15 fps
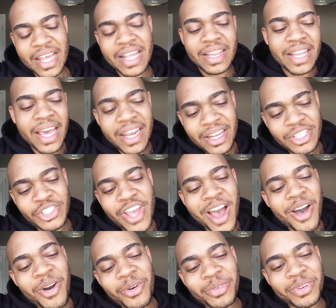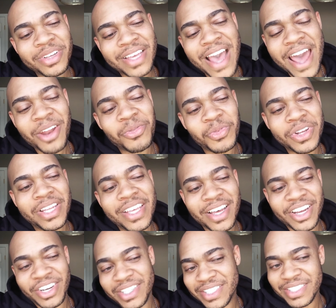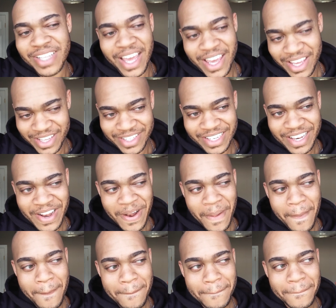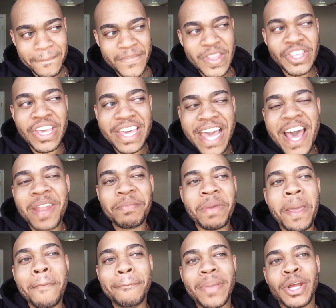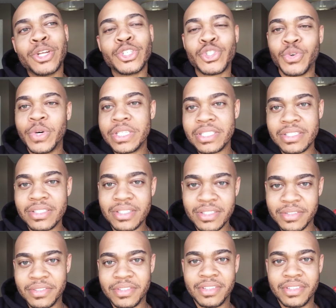ladies, y'all gotta really understand, you gotta make better choices.